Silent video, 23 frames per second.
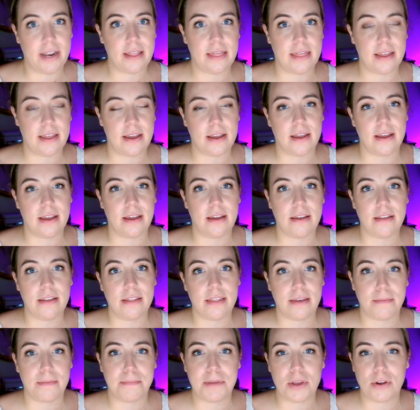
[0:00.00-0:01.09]

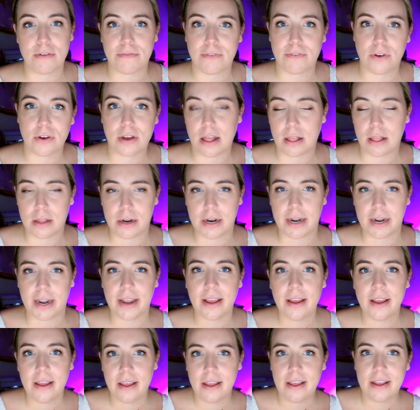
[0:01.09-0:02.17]
the beautiful colored
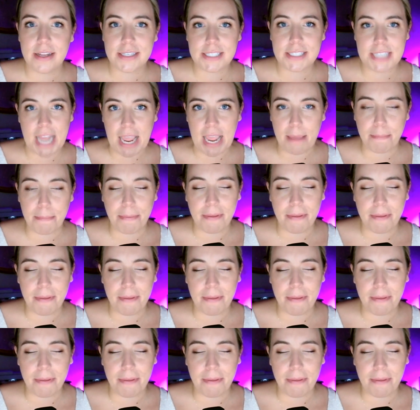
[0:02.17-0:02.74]
tape